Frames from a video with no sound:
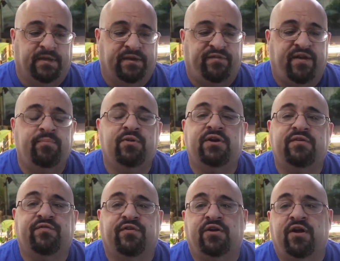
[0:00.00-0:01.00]
if I'm
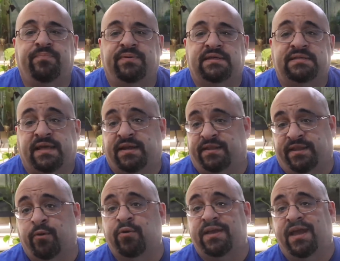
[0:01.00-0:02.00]
looking for guppies, and
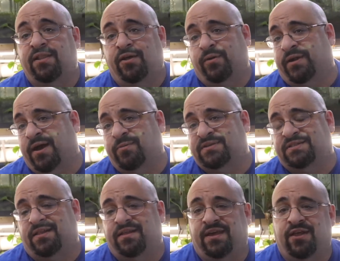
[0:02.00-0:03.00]
they were yellow, and I was
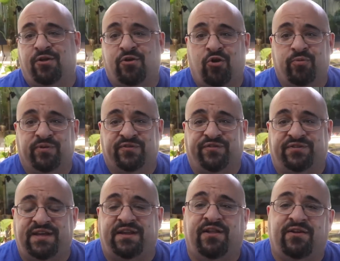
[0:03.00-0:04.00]
selling yellow cobras for
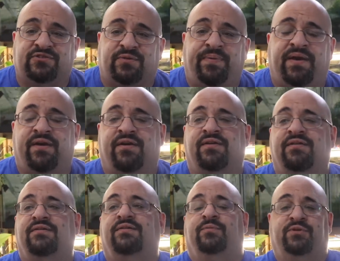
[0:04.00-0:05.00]
$10 a pair,
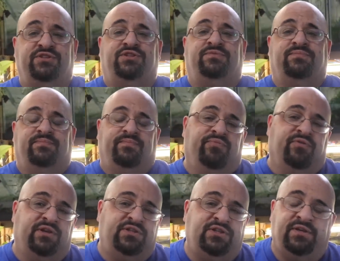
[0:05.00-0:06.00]
which is
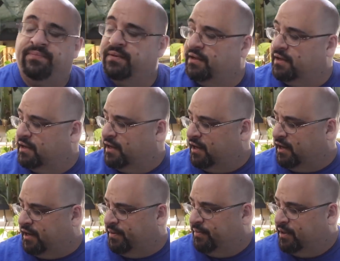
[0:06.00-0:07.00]
pretty cheap,
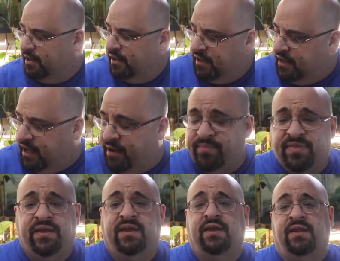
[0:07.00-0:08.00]
um, I'm
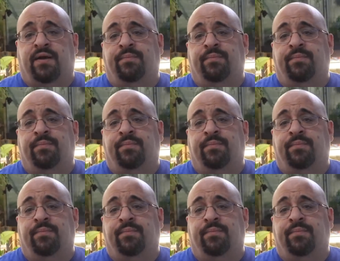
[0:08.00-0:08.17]
thinking